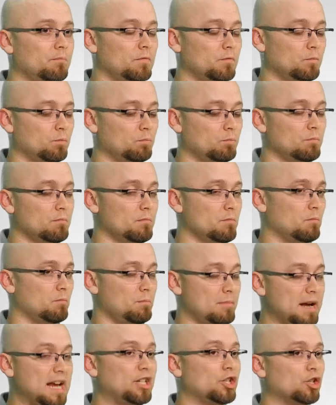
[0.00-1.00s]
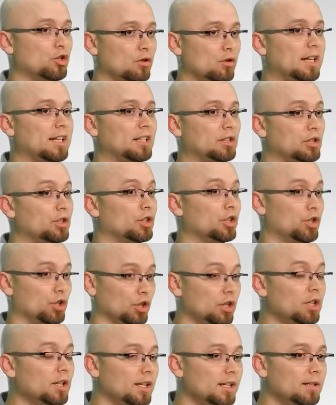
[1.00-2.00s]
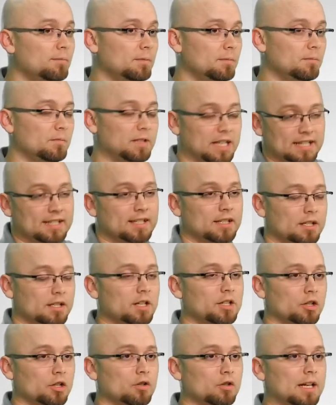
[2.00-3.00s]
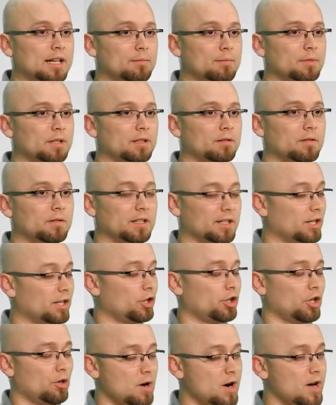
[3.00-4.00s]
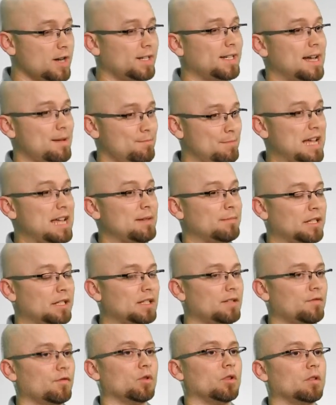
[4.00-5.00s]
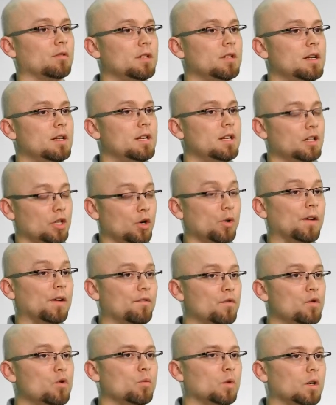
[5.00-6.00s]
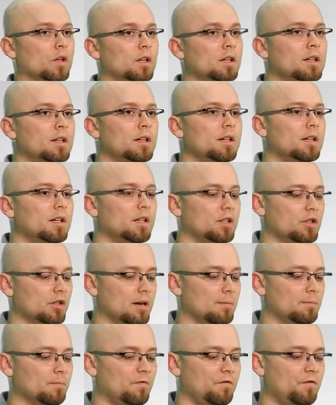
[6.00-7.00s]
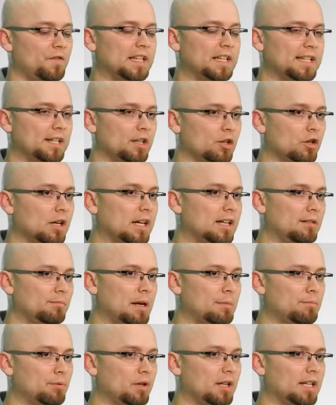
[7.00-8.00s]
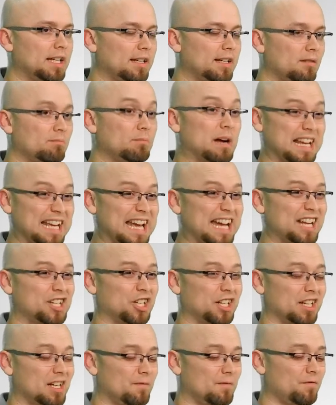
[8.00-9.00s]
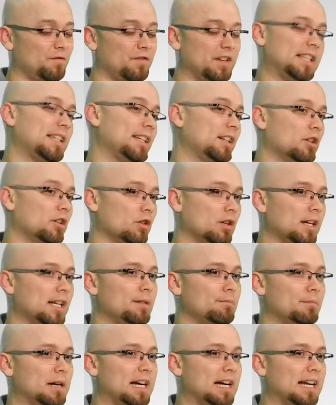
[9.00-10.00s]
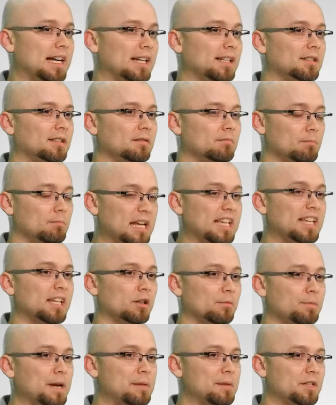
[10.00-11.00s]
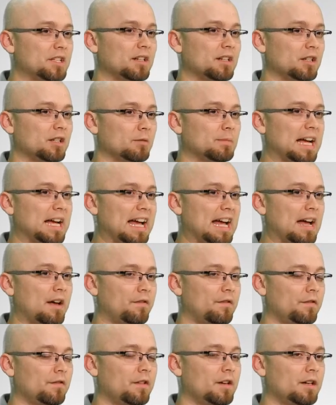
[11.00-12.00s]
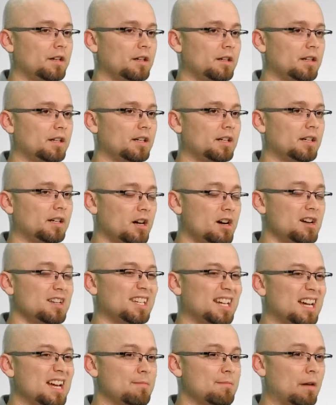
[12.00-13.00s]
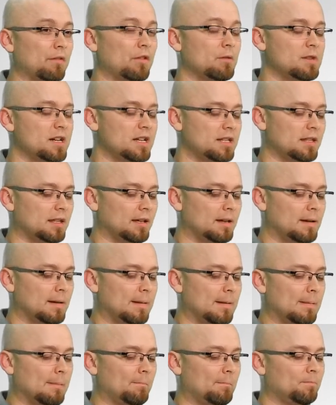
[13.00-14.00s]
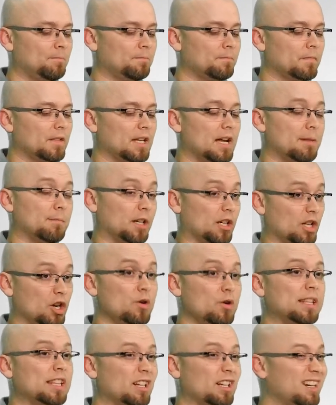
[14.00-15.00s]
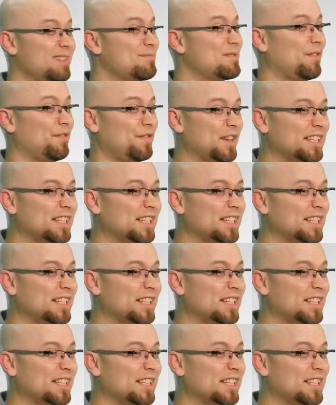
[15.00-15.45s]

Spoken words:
made your credit look good. Yes, it's on your credit, but it's going to show on-time payments for going forward. So I'm fixing your credit by catching it up, fixing your credit by making your payments on your behalf on time every month. I'm going to go in there and I'm going to fix